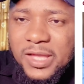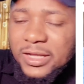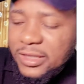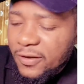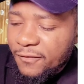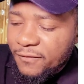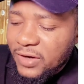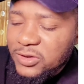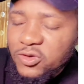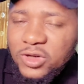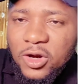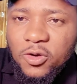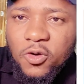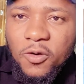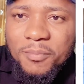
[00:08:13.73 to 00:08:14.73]
the
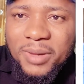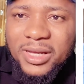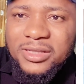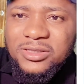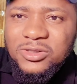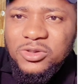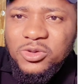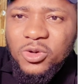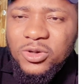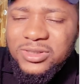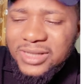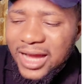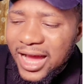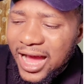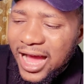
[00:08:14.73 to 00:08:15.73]
federal government
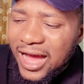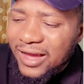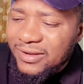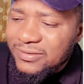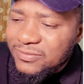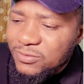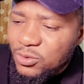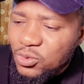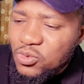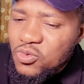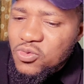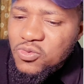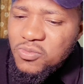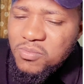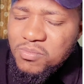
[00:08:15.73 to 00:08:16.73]
just have
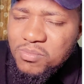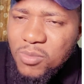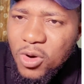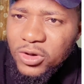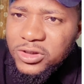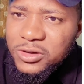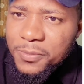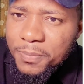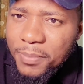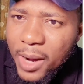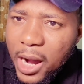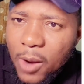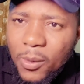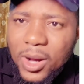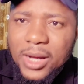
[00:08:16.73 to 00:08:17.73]
too much
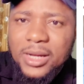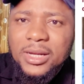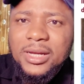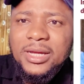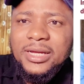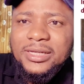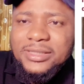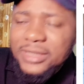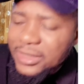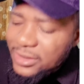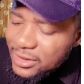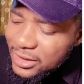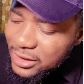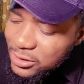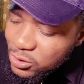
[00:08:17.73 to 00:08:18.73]
power. They
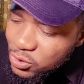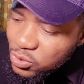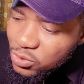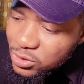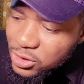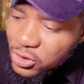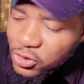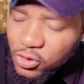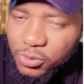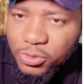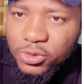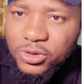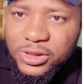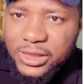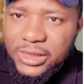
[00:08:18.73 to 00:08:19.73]
need to
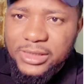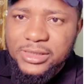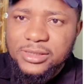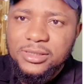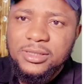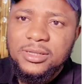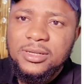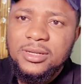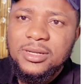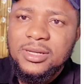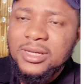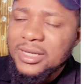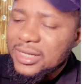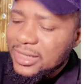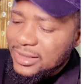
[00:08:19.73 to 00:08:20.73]
distribute it.
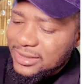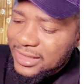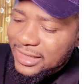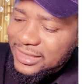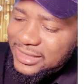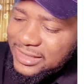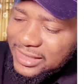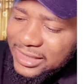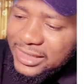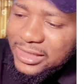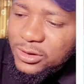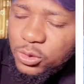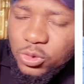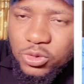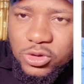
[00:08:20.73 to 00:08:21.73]
They
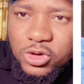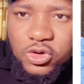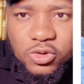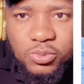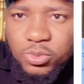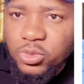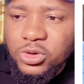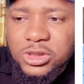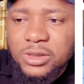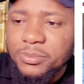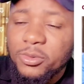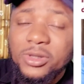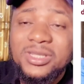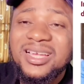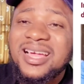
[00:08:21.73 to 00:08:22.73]
need to distribute
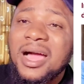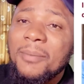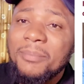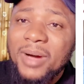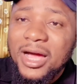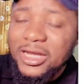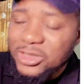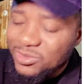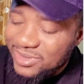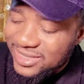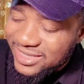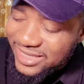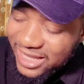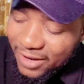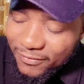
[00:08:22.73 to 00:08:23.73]
it, but the cabals will
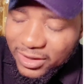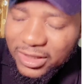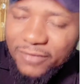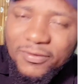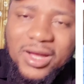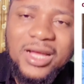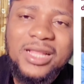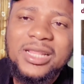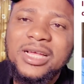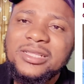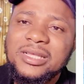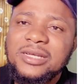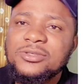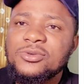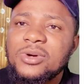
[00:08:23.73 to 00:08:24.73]
never allow
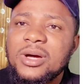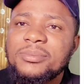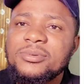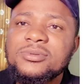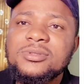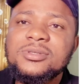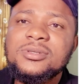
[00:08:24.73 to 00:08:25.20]
that to happen.